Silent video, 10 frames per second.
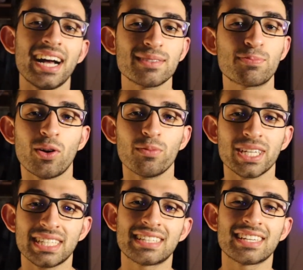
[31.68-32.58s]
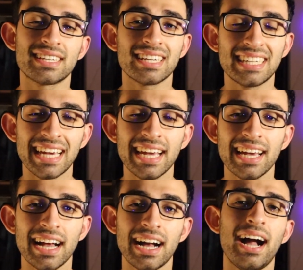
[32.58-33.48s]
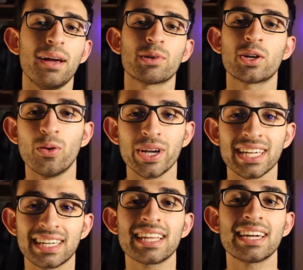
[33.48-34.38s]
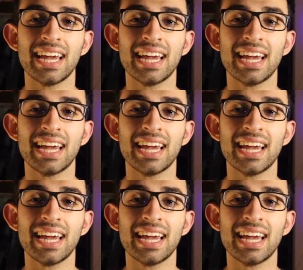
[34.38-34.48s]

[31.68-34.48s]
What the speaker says: as promised, today I'm going to